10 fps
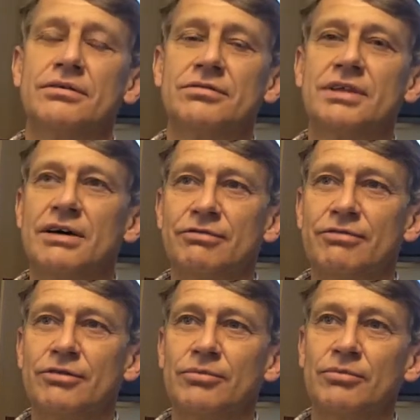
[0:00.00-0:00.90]
staff
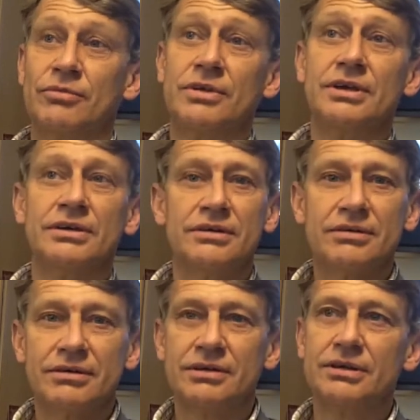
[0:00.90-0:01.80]
from the
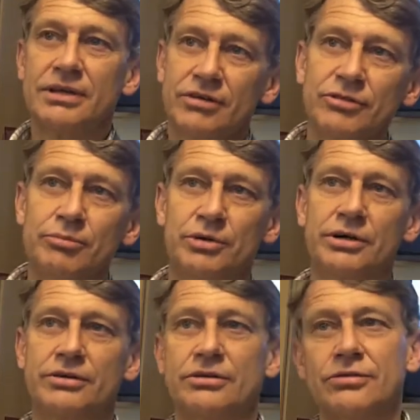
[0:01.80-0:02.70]
industry
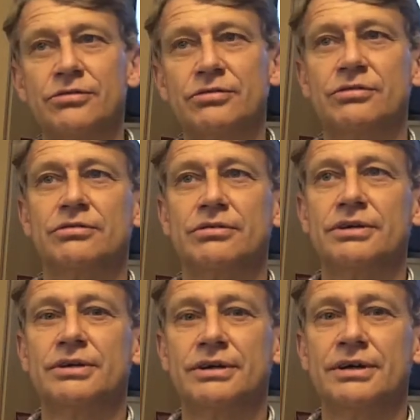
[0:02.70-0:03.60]
partners,
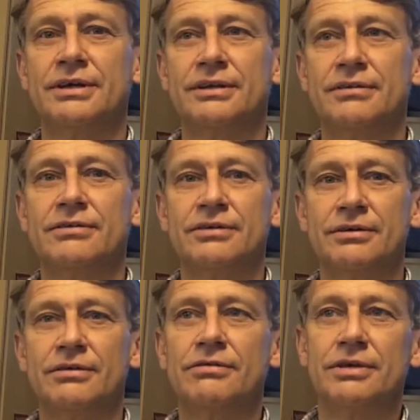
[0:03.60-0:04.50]
and
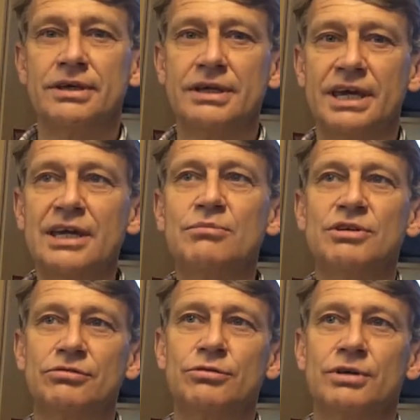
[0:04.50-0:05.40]
the aim
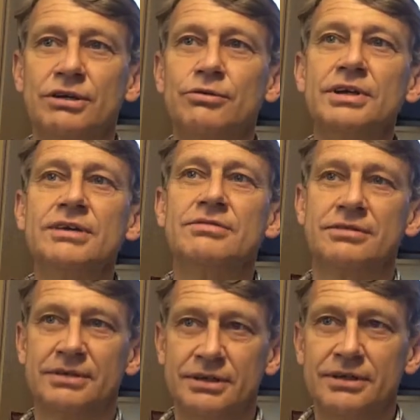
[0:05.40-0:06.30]
is to
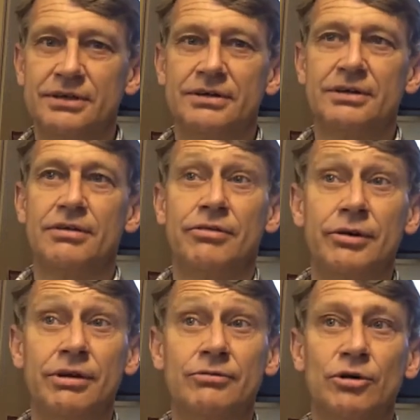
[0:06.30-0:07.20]
increase
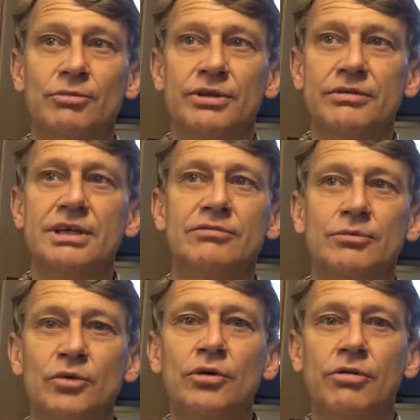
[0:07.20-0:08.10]
their involvement
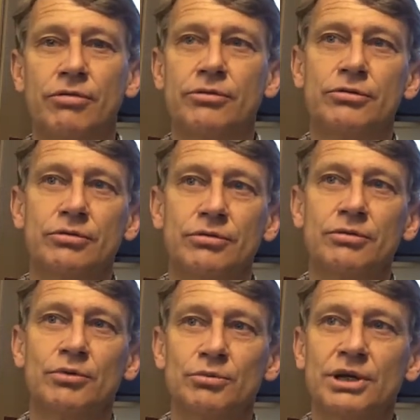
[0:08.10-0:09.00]
even more
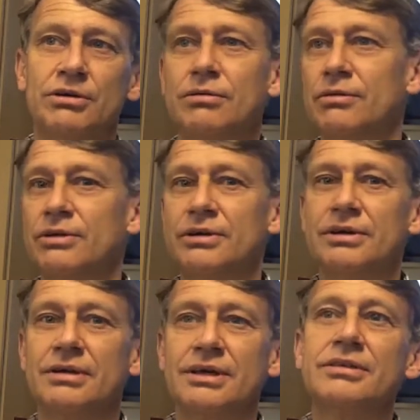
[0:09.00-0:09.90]
through what we call the
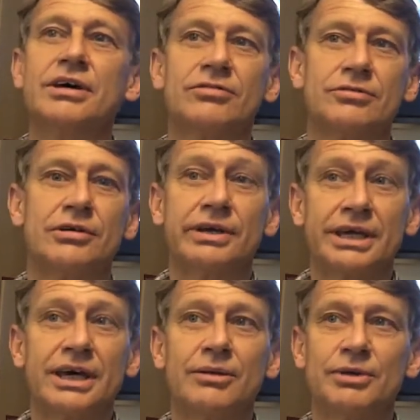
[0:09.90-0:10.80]
Industrial
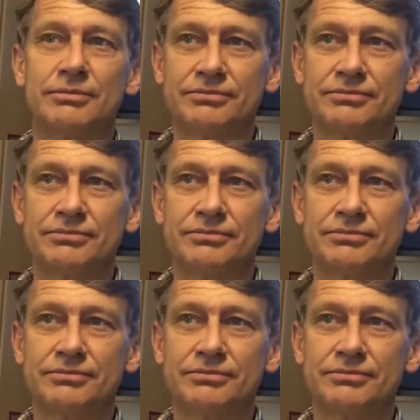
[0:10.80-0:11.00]
Academy.